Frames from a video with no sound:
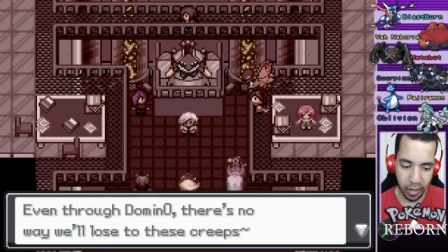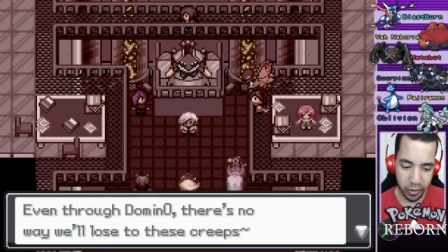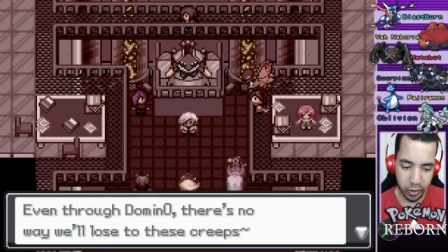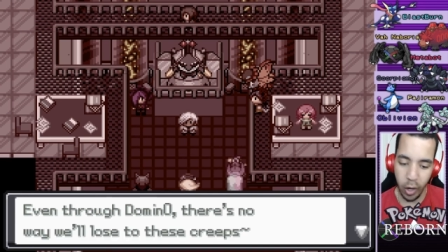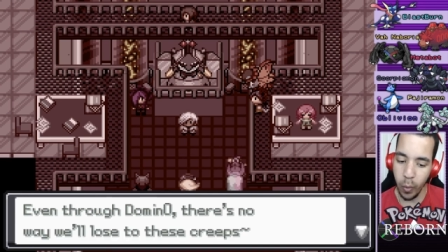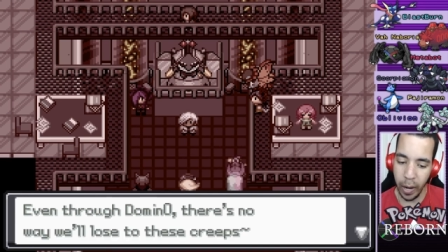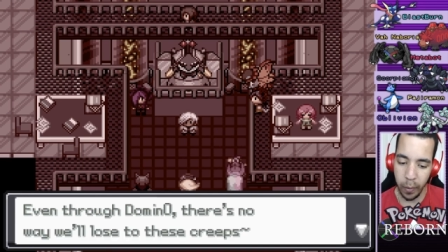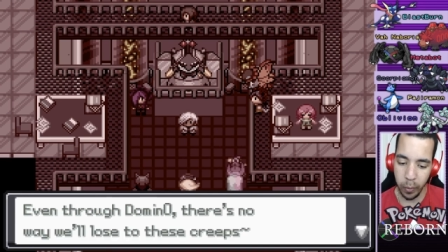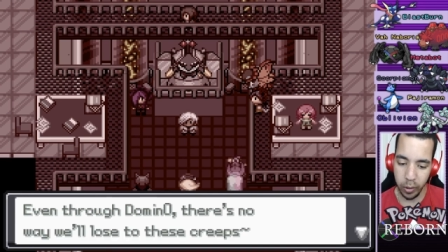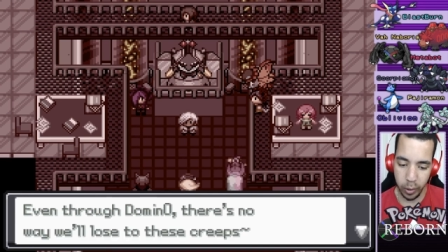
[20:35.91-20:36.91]
there's no
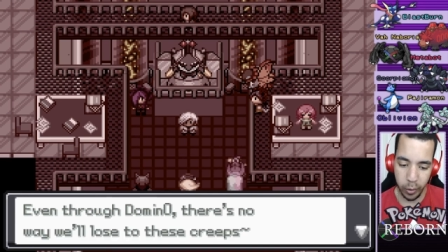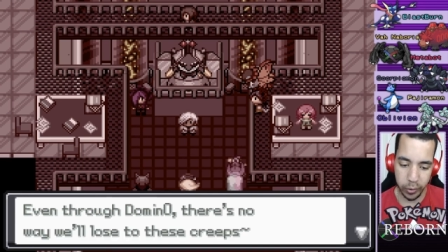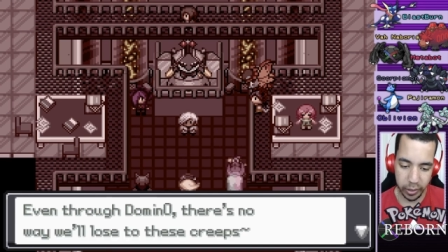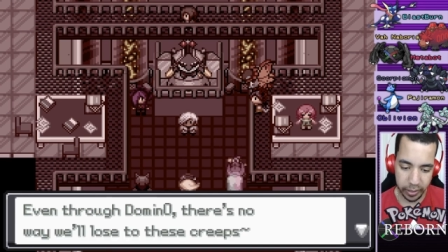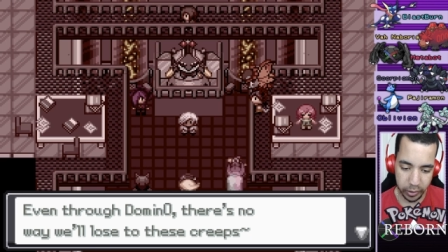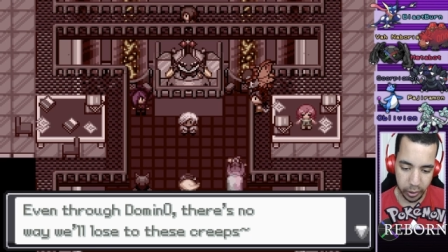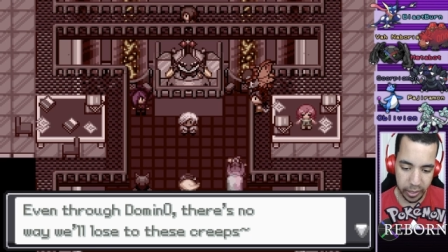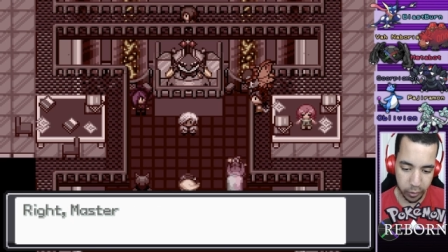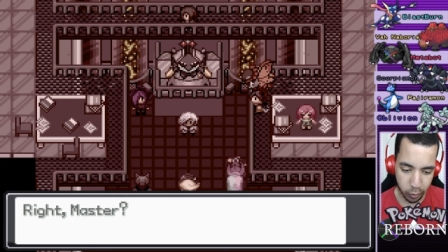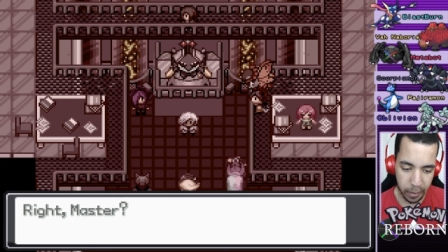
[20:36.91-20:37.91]
way we'll lose the, to
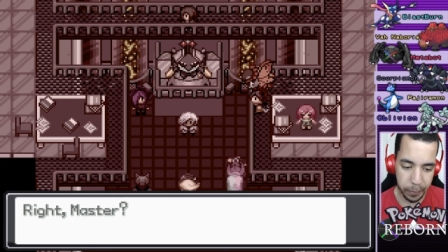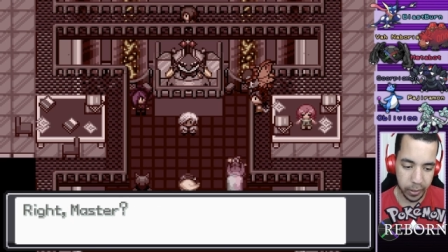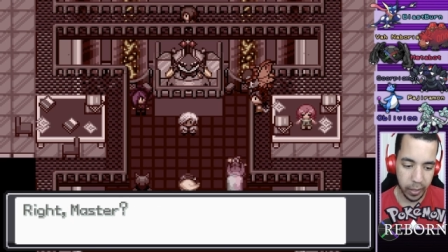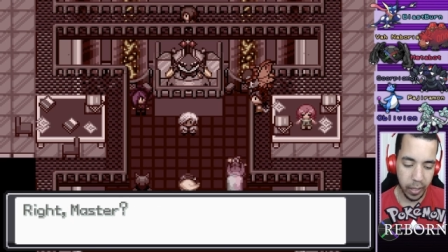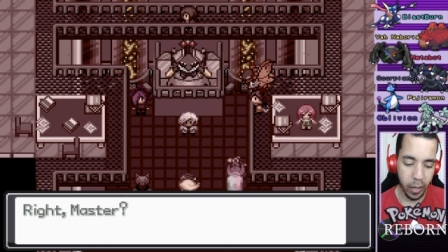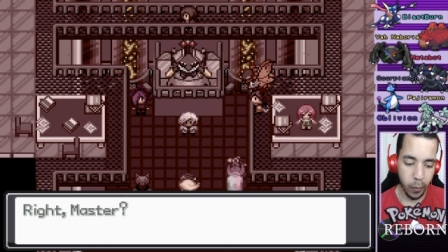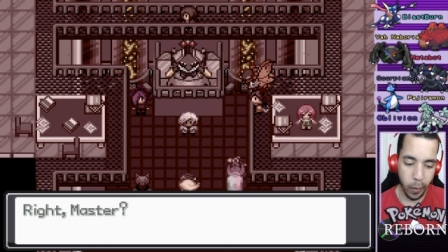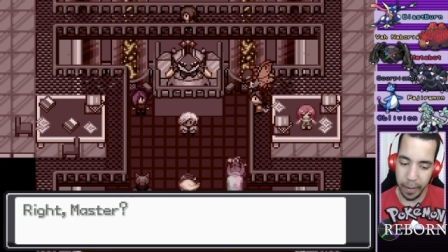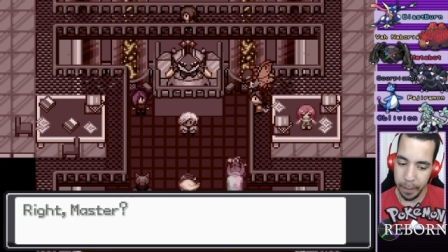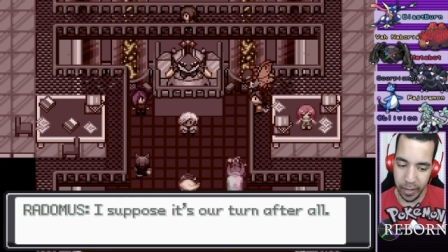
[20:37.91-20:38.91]
these creeps.
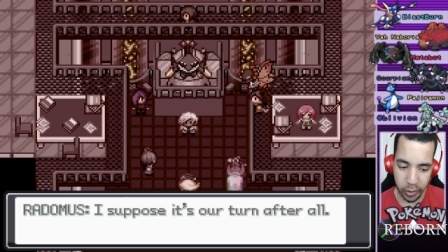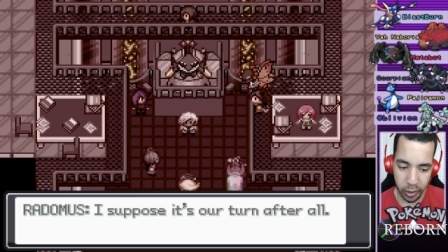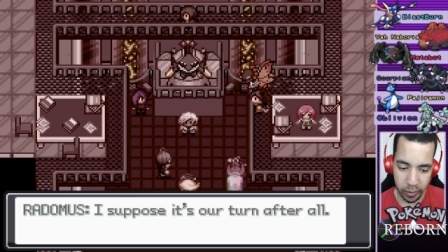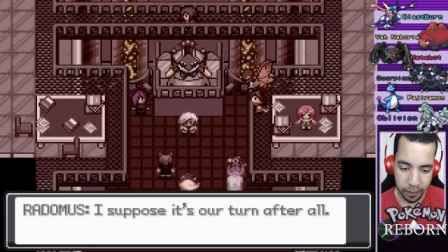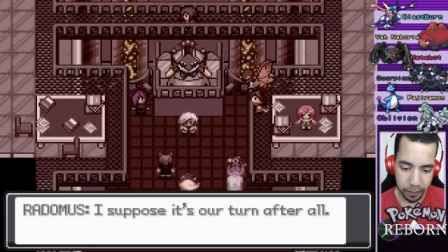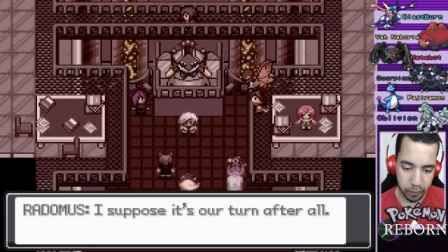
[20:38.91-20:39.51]
Right, Master?